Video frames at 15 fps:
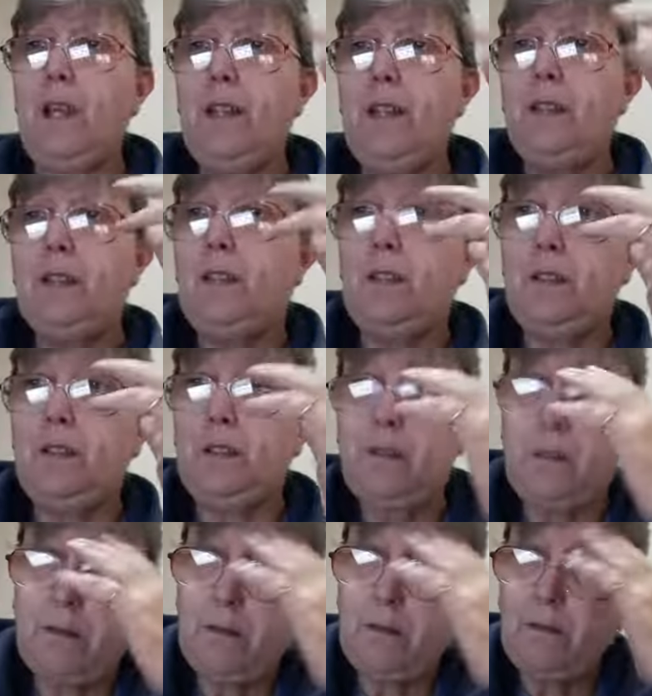It's just...
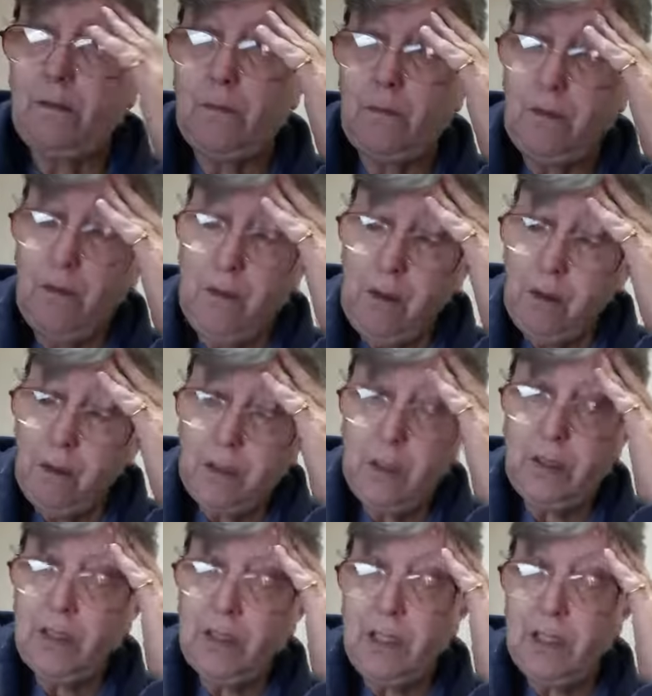oh, it's
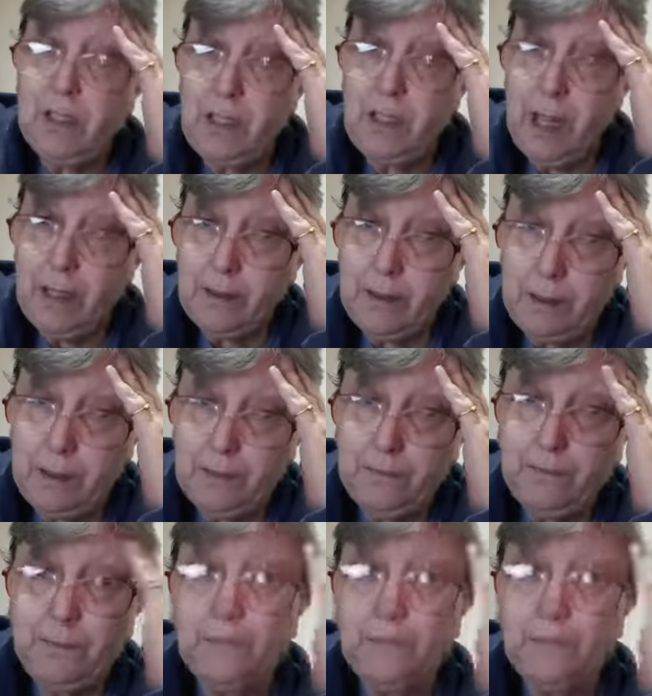just disgusting.